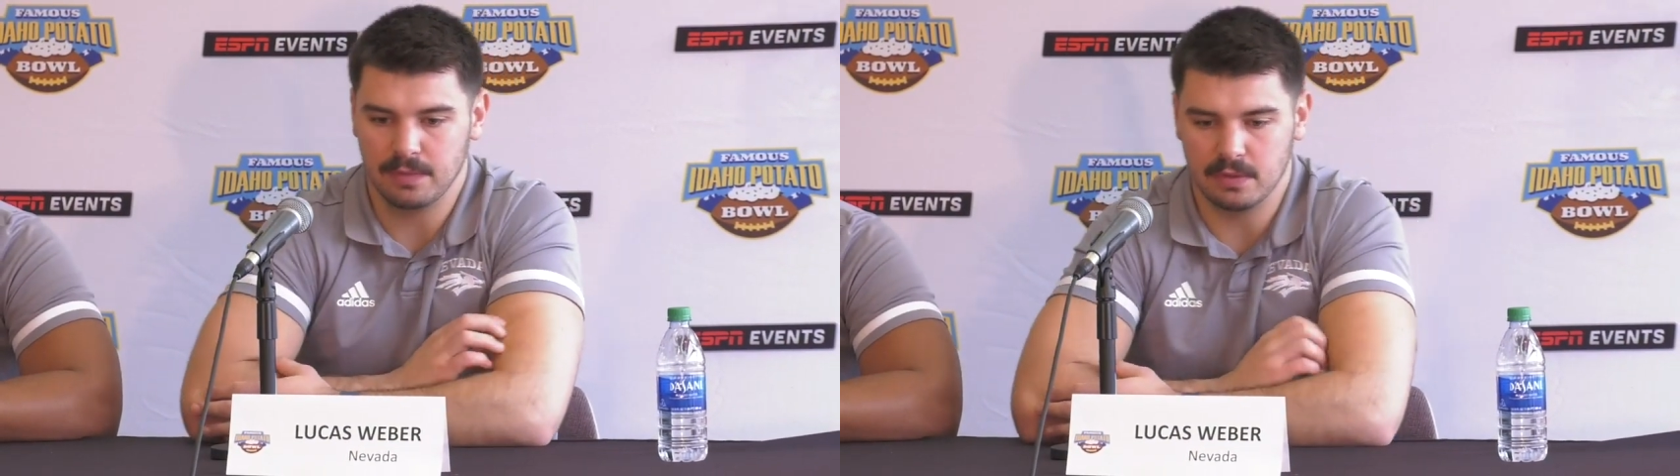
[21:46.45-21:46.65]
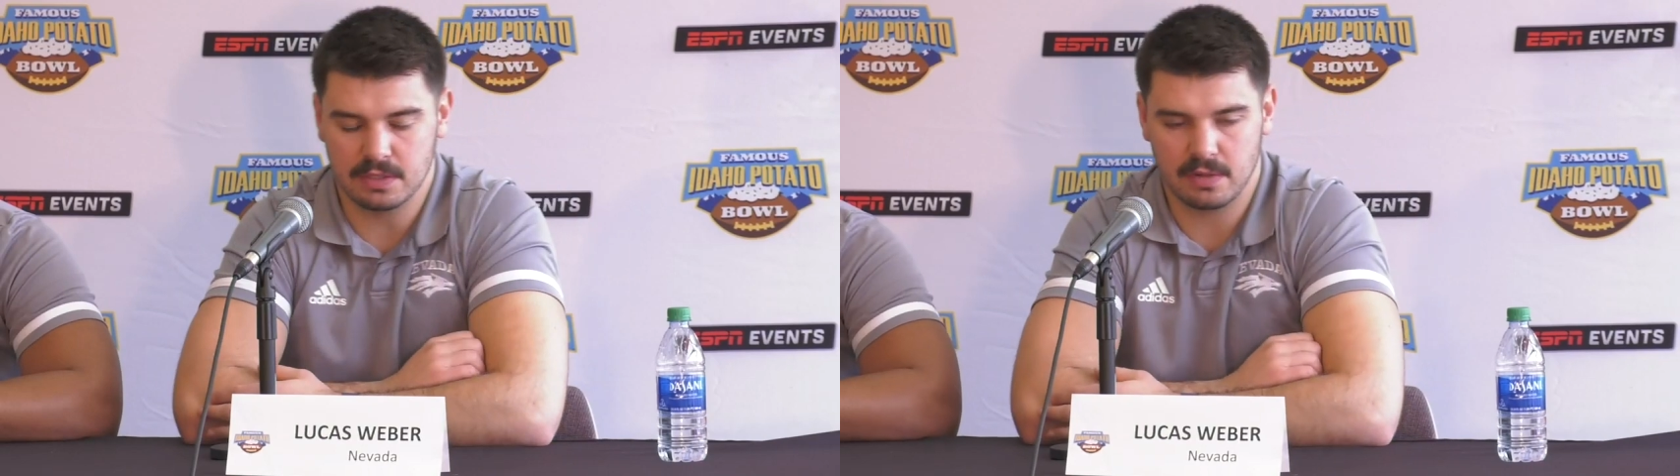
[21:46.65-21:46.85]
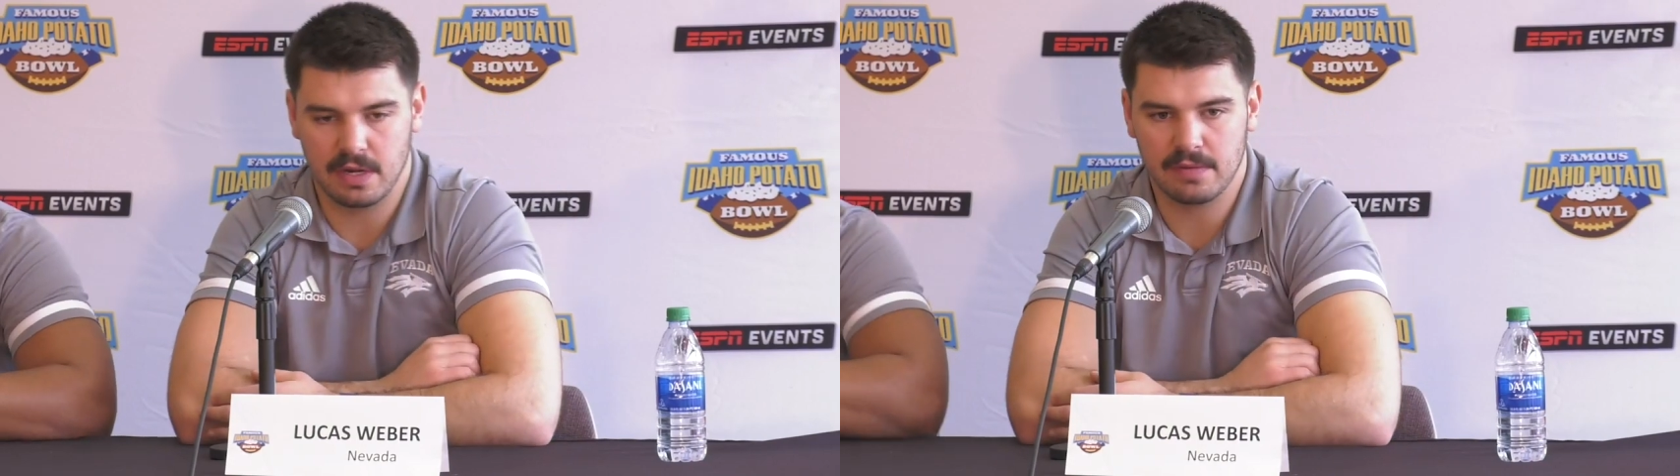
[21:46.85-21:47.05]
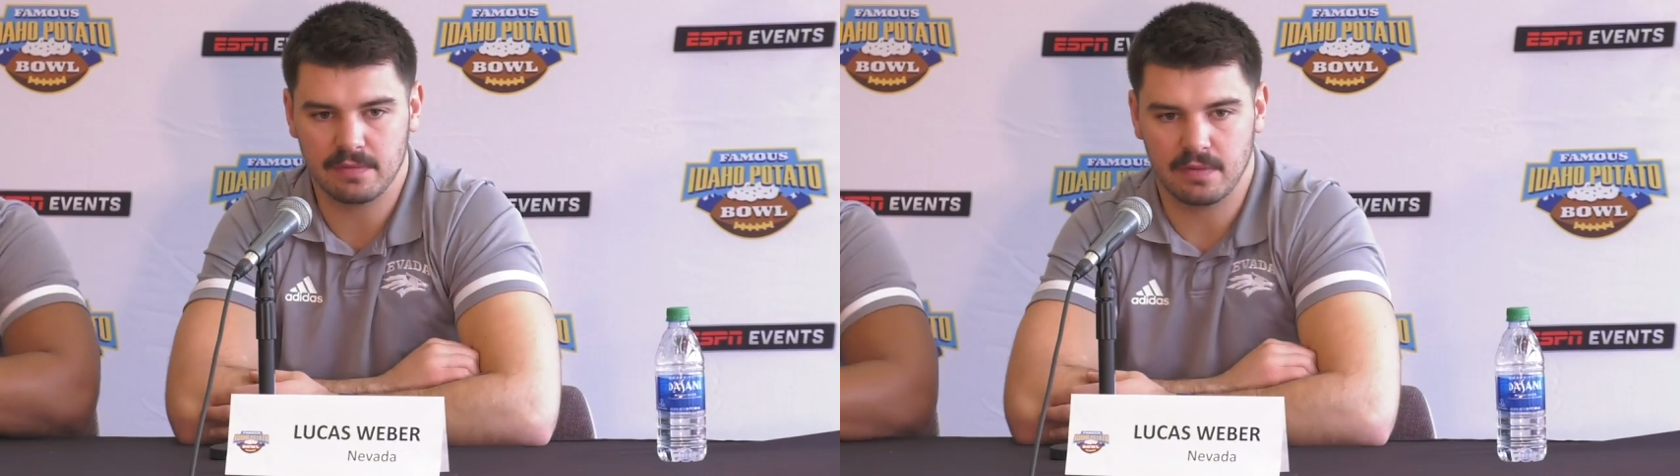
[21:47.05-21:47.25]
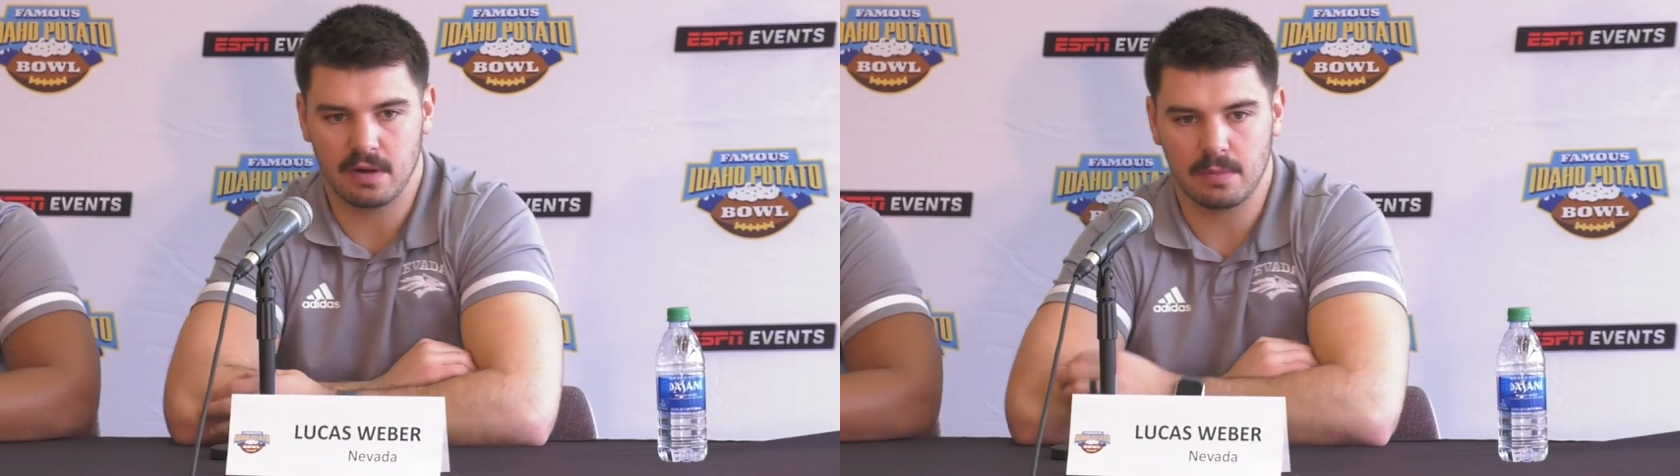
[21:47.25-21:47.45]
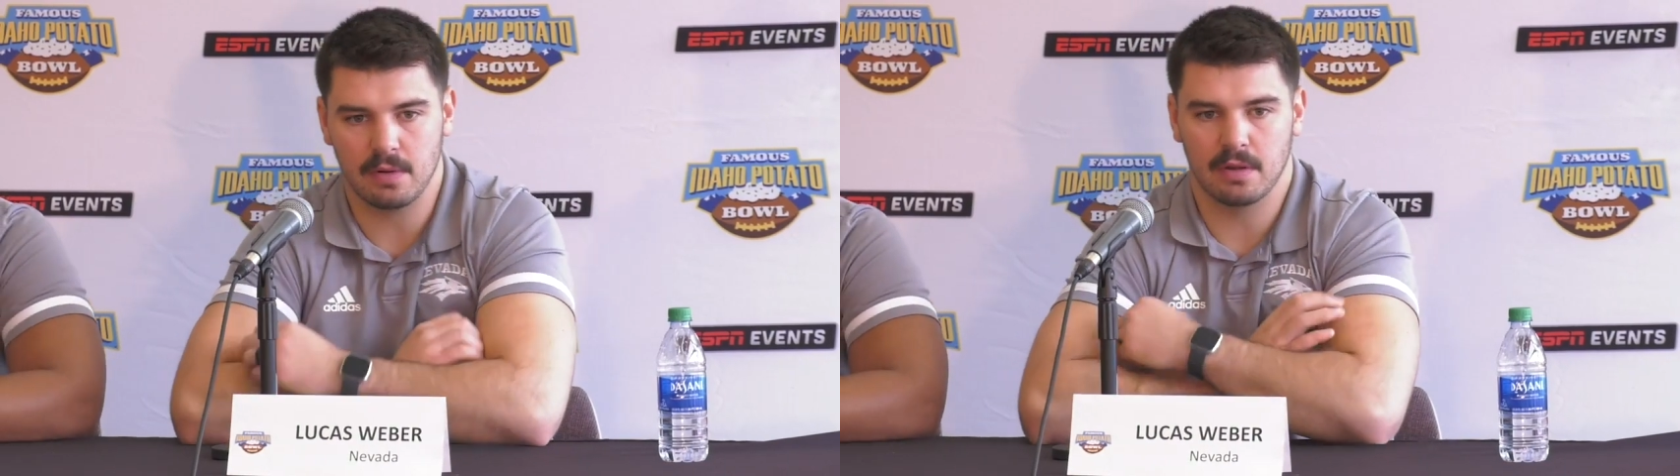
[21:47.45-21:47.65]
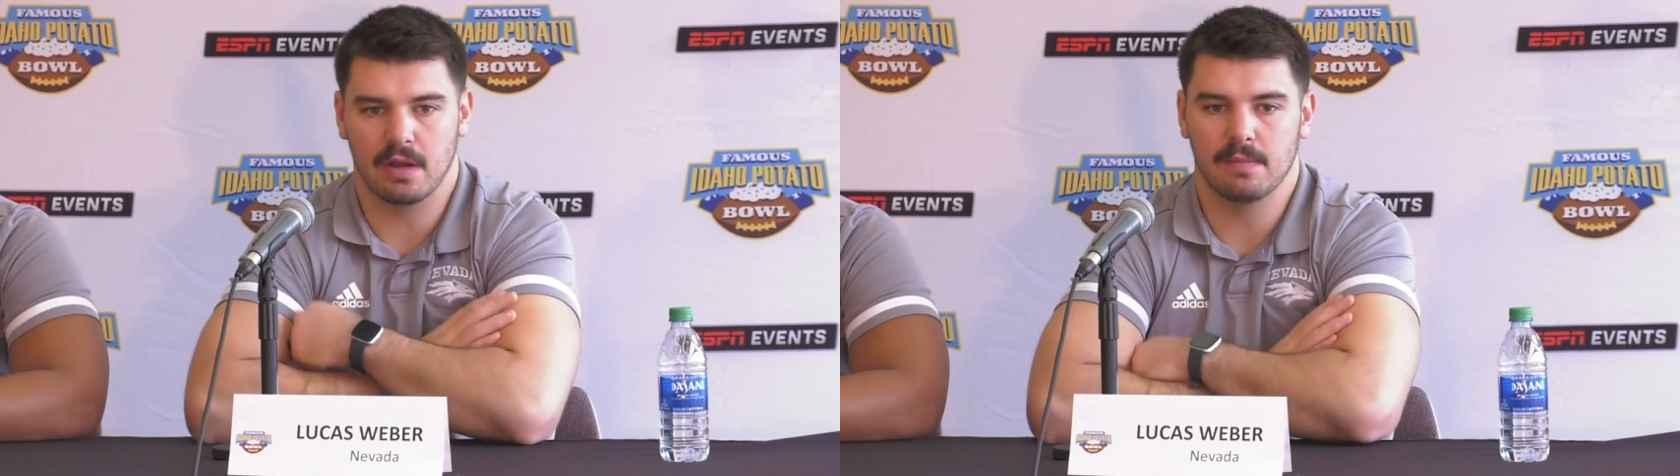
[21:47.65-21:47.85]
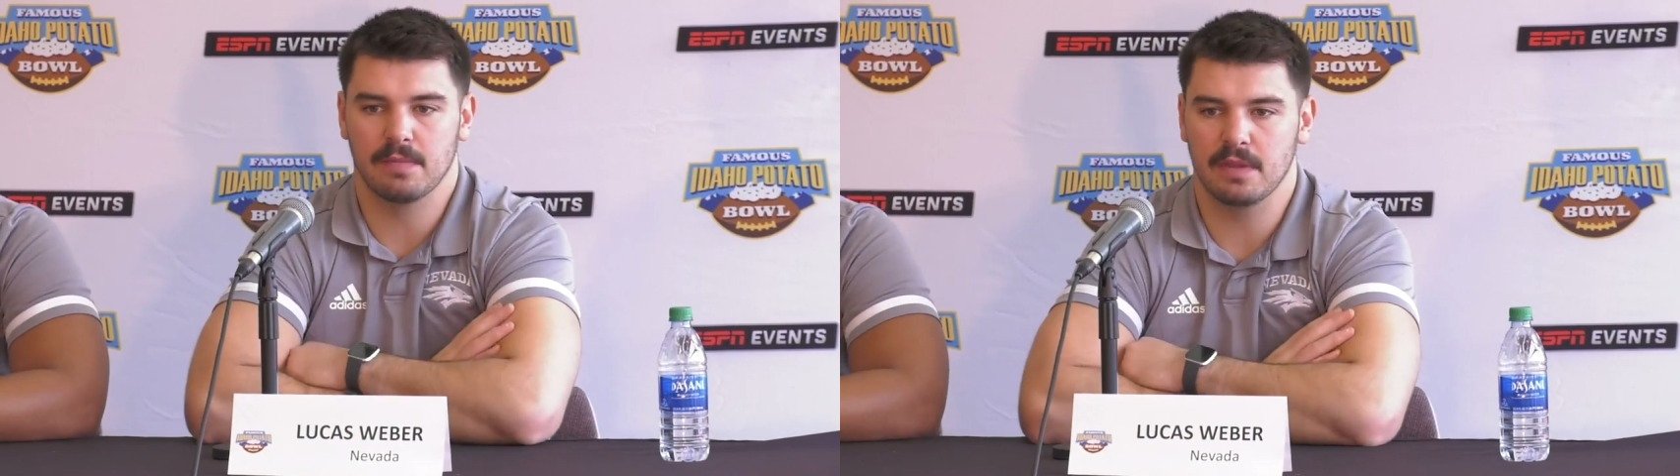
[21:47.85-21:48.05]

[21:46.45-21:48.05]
it was great for our program.